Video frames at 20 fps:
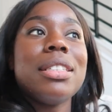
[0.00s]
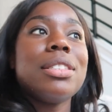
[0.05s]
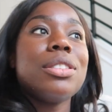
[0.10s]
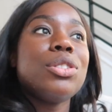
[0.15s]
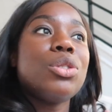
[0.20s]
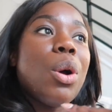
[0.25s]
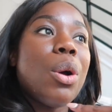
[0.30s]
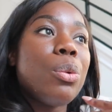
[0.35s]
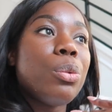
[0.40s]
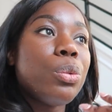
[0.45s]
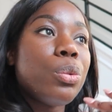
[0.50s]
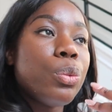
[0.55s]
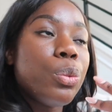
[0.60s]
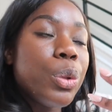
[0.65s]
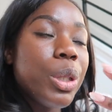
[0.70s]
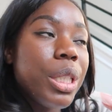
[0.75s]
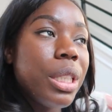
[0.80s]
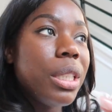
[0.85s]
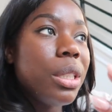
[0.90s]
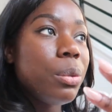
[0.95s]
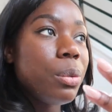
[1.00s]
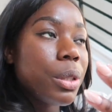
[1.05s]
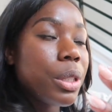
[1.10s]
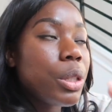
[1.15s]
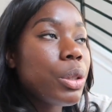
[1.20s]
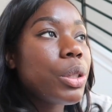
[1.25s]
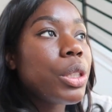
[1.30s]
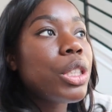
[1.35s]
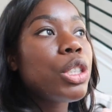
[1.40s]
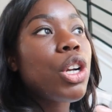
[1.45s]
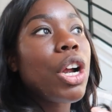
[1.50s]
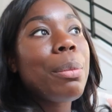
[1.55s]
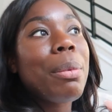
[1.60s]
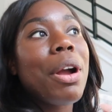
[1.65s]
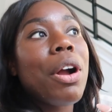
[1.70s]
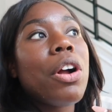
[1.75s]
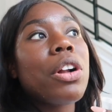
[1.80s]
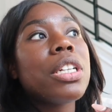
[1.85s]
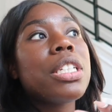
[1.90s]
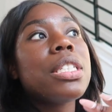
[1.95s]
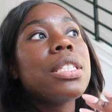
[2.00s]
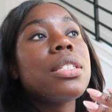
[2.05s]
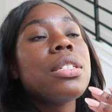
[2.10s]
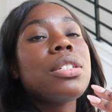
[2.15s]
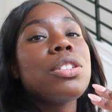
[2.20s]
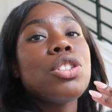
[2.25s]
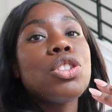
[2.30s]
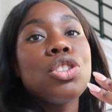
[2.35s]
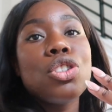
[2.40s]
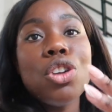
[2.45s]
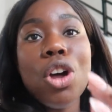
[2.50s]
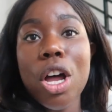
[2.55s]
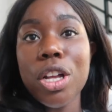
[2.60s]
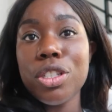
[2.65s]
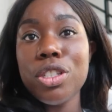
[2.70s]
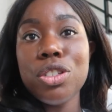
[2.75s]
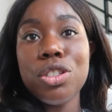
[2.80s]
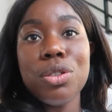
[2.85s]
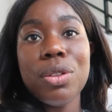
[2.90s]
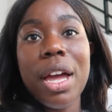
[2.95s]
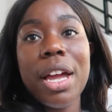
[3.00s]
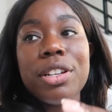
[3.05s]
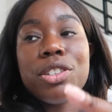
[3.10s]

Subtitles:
So I really, really, really try my hardest not to do that.